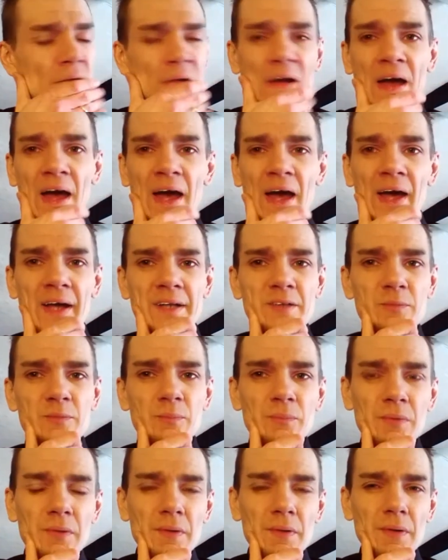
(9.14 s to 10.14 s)
And
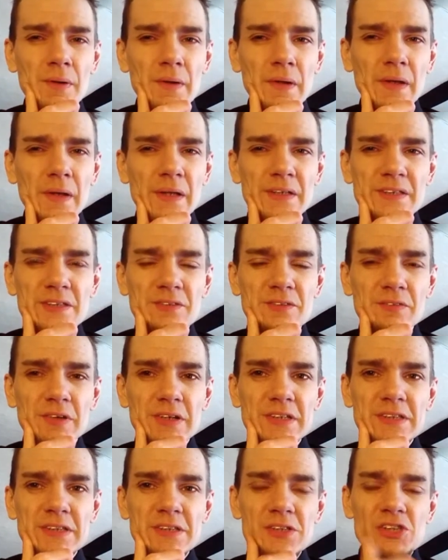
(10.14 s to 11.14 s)
it's a
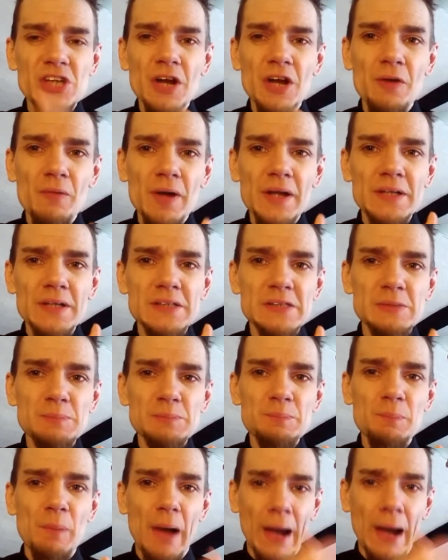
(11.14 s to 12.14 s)
device that generates
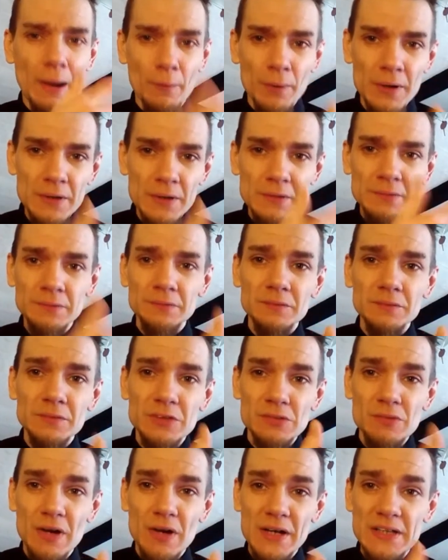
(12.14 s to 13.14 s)
power
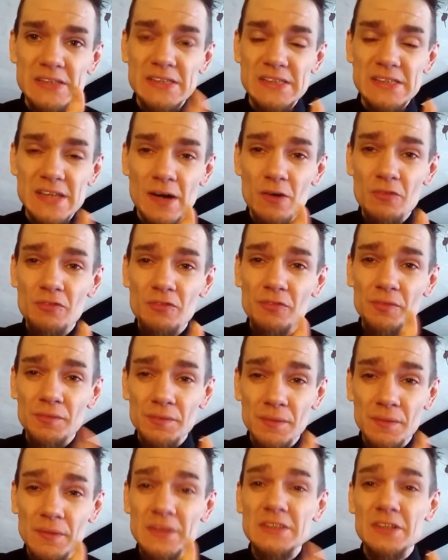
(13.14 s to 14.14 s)
to run itself.
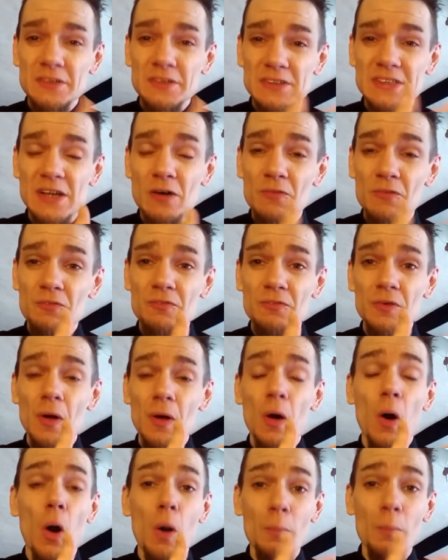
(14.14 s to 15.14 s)
It's a
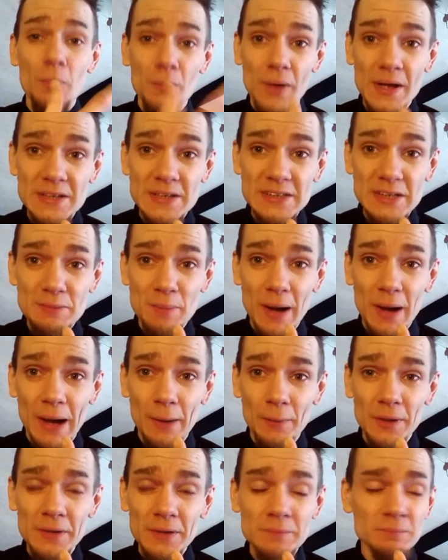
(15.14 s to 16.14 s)
self-operating
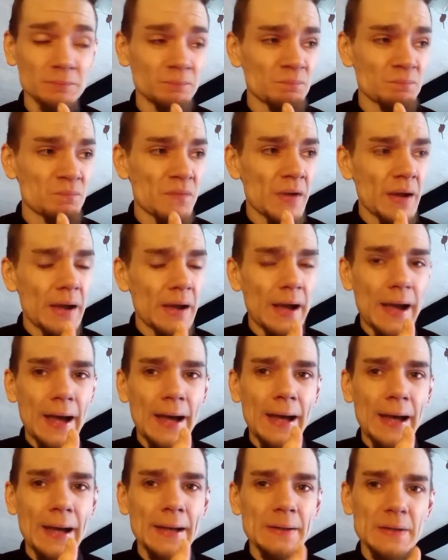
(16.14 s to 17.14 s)
power.
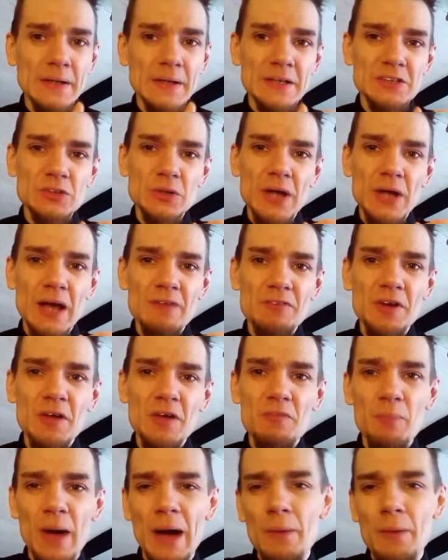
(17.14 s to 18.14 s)
And it's got to have
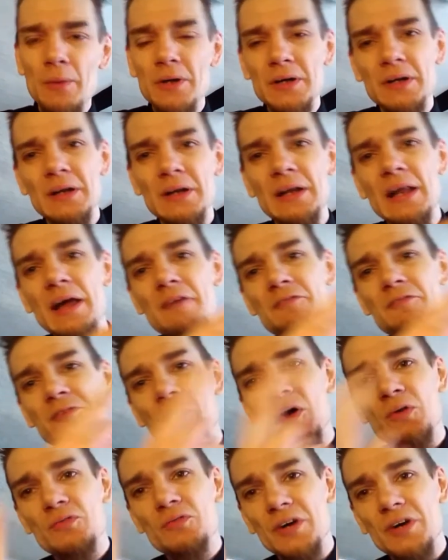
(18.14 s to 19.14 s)
enough power left
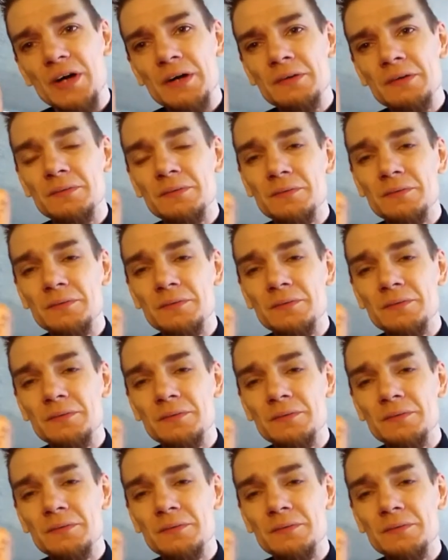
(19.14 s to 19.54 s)
over